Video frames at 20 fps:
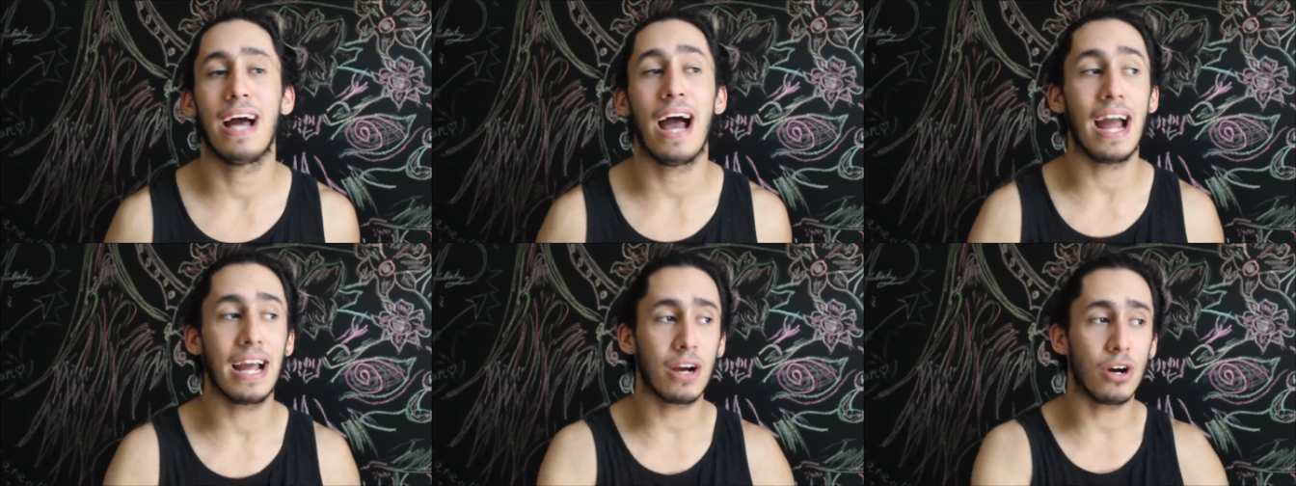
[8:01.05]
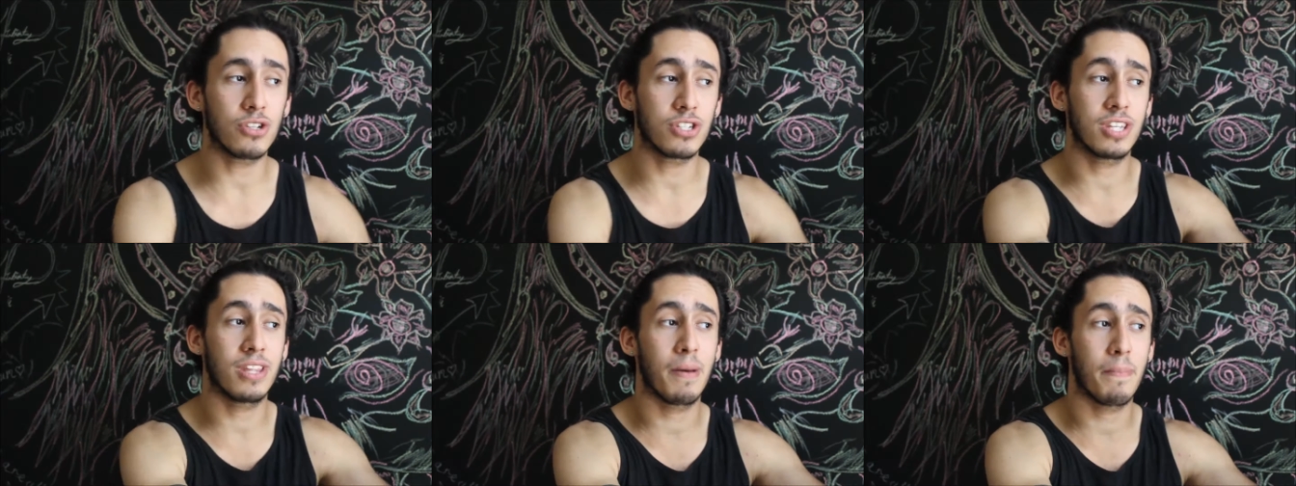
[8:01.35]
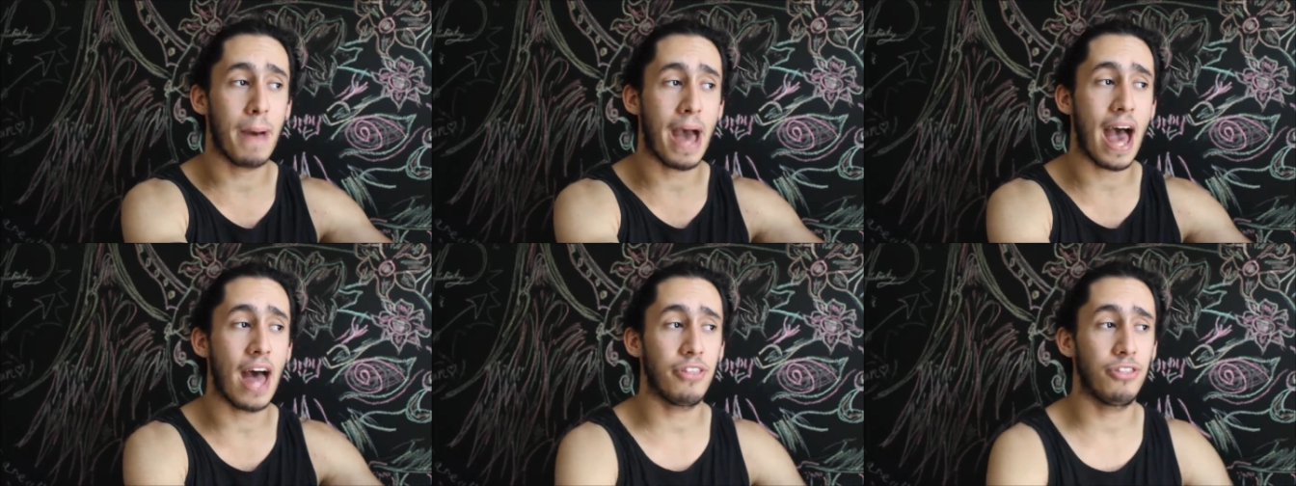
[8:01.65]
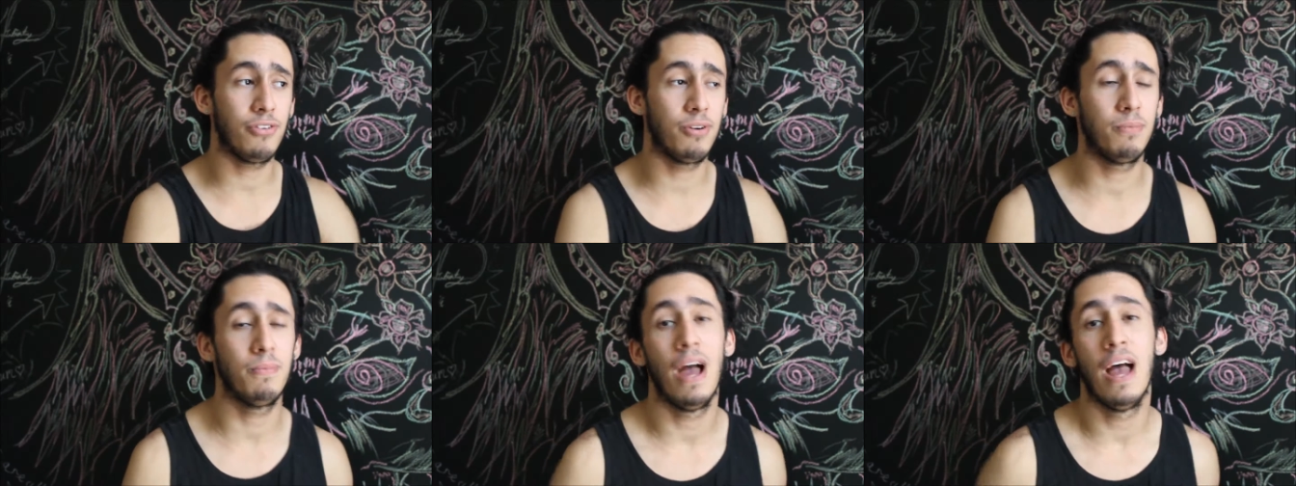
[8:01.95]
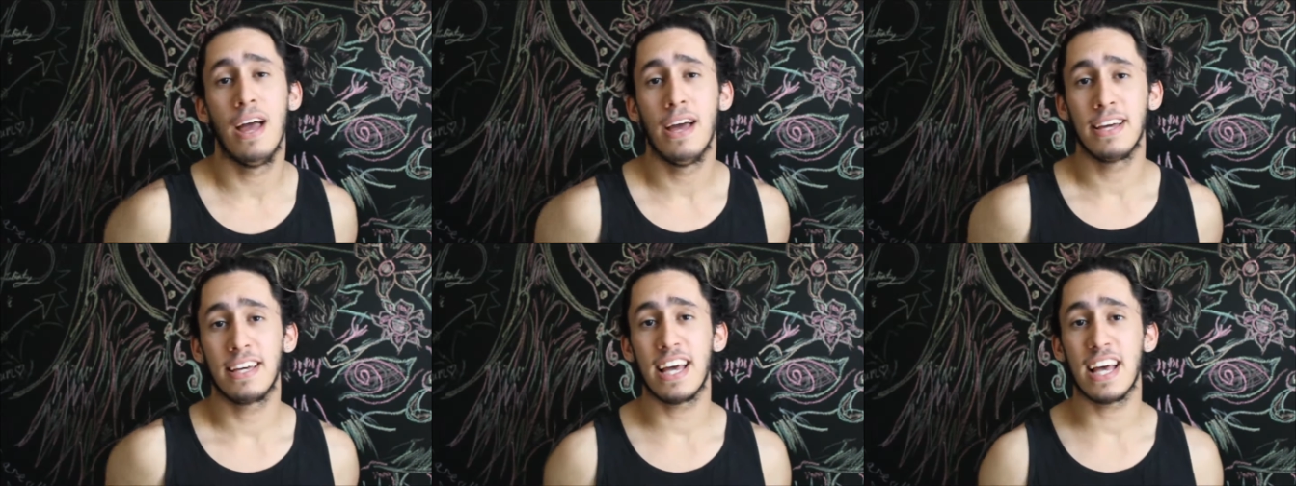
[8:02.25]
I go to the bathroom,
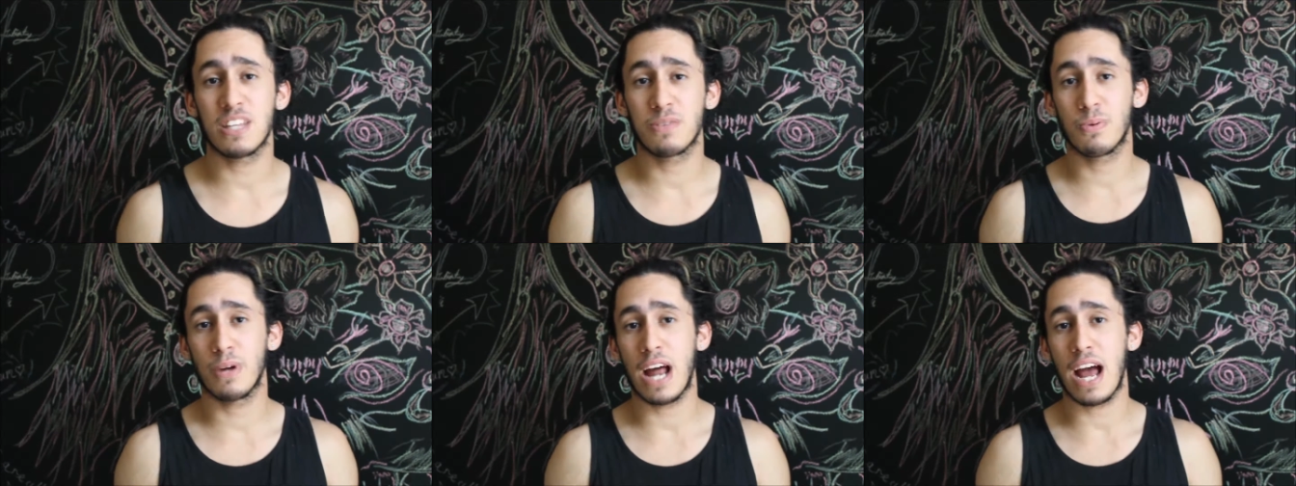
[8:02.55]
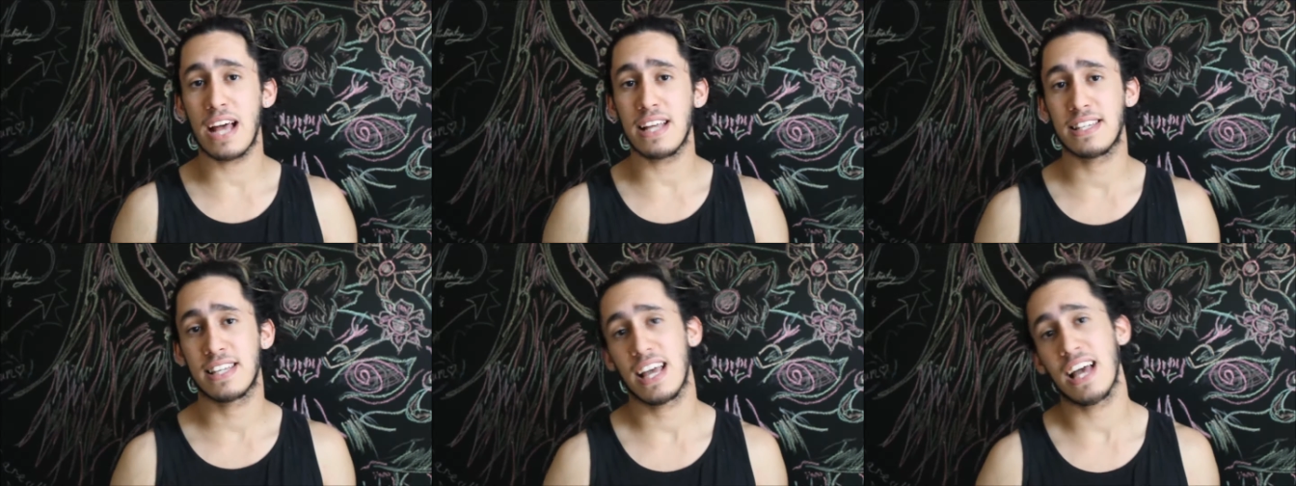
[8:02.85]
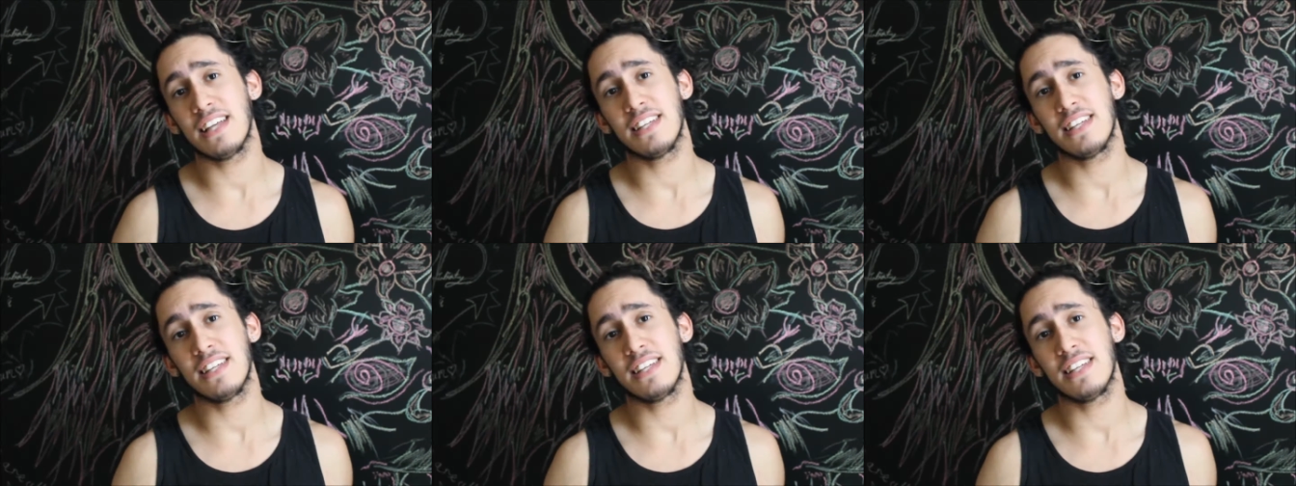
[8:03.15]
guess what I see?